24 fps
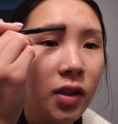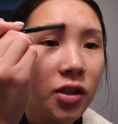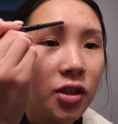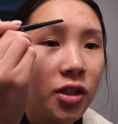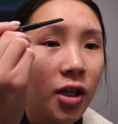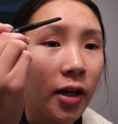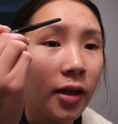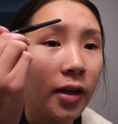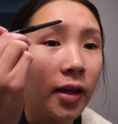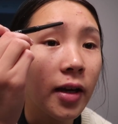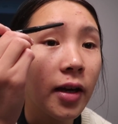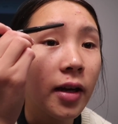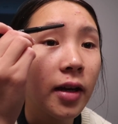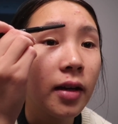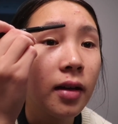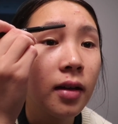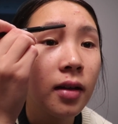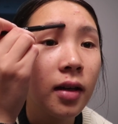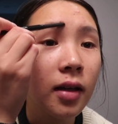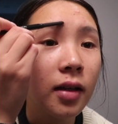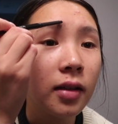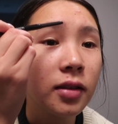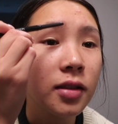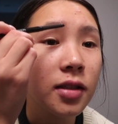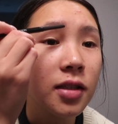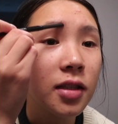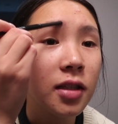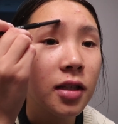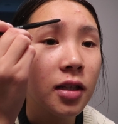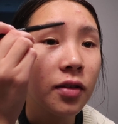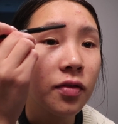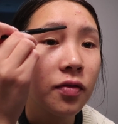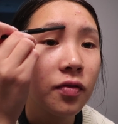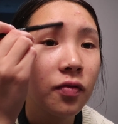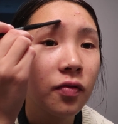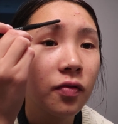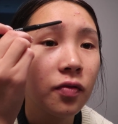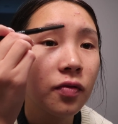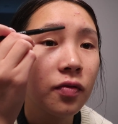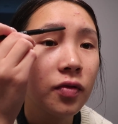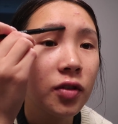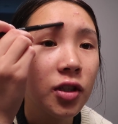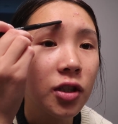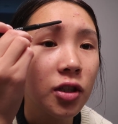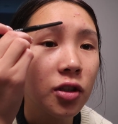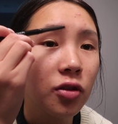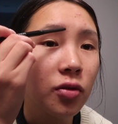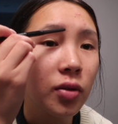check in and see if
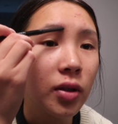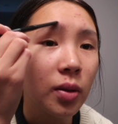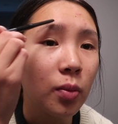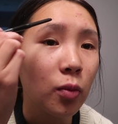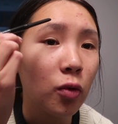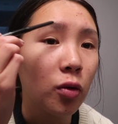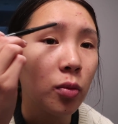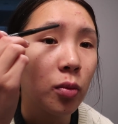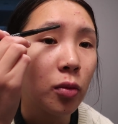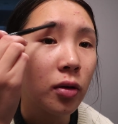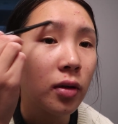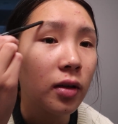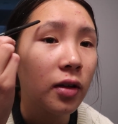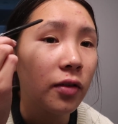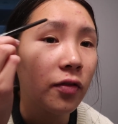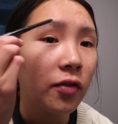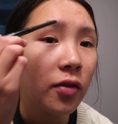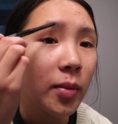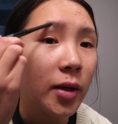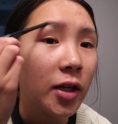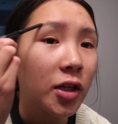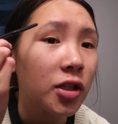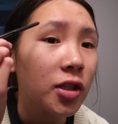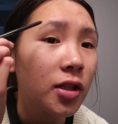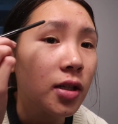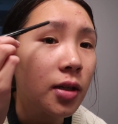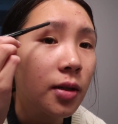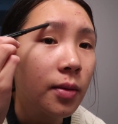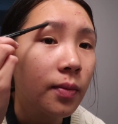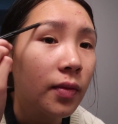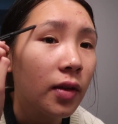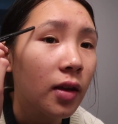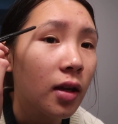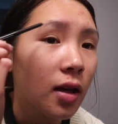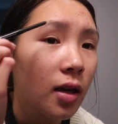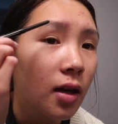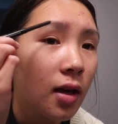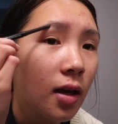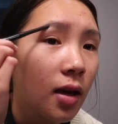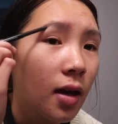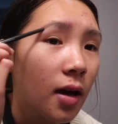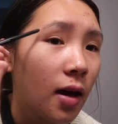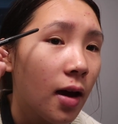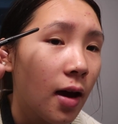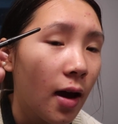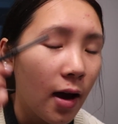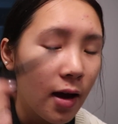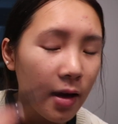she knew any more information.
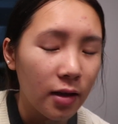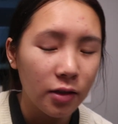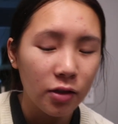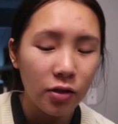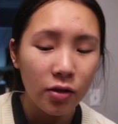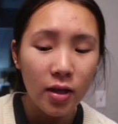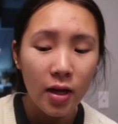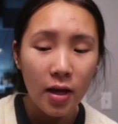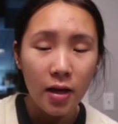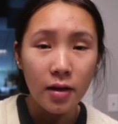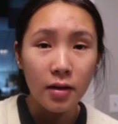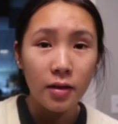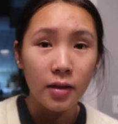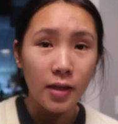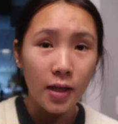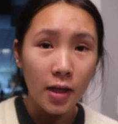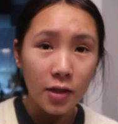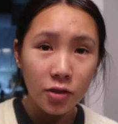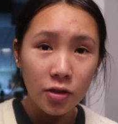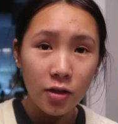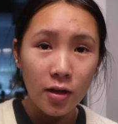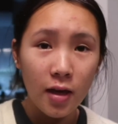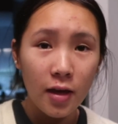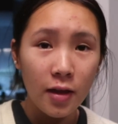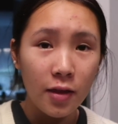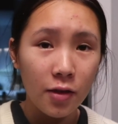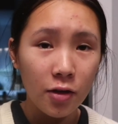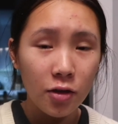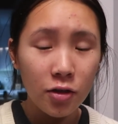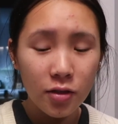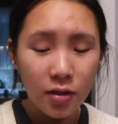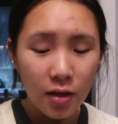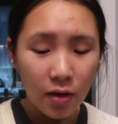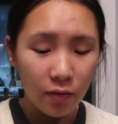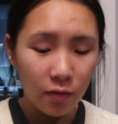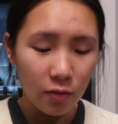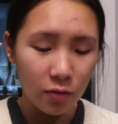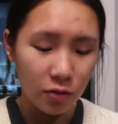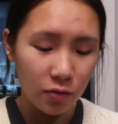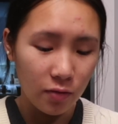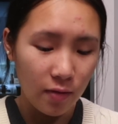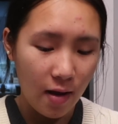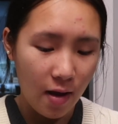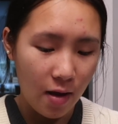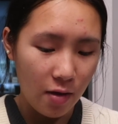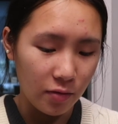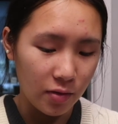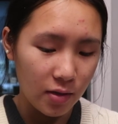And so then yesterday, Thursday rolls
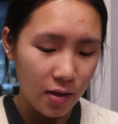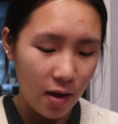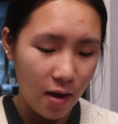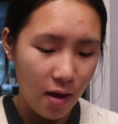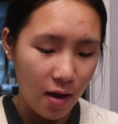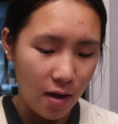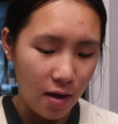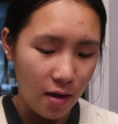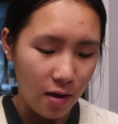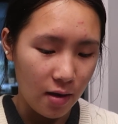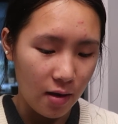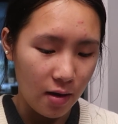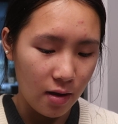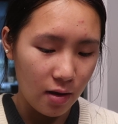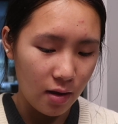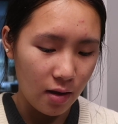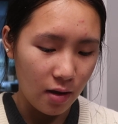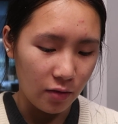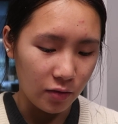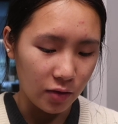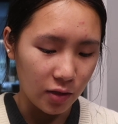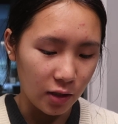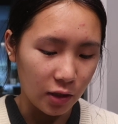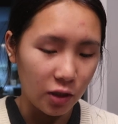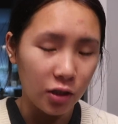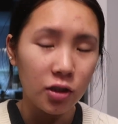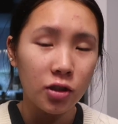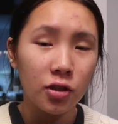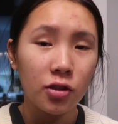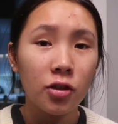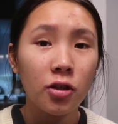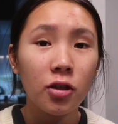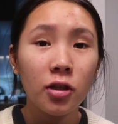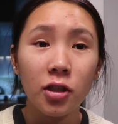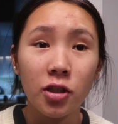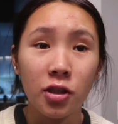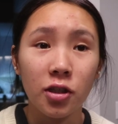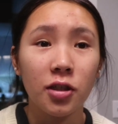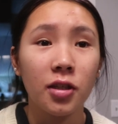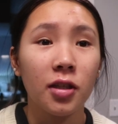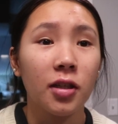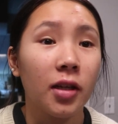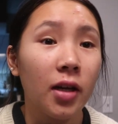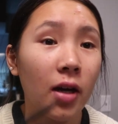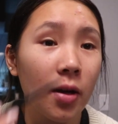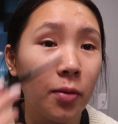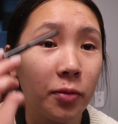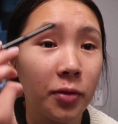around and I was like, surely she's
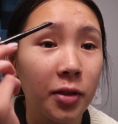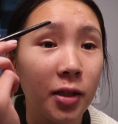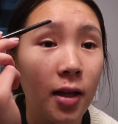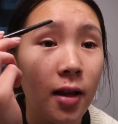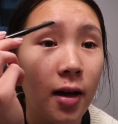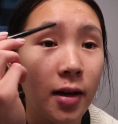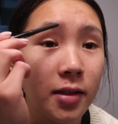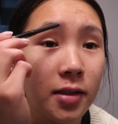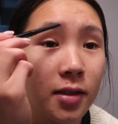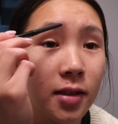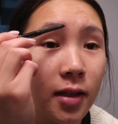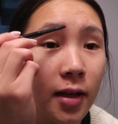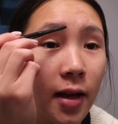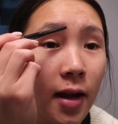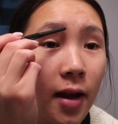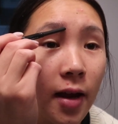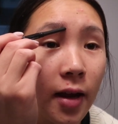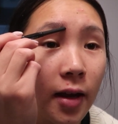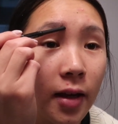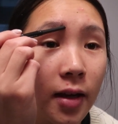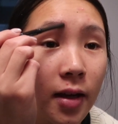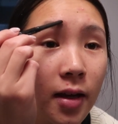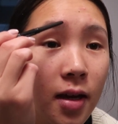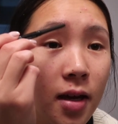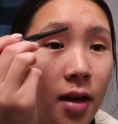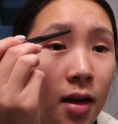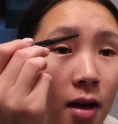gonna come to class today.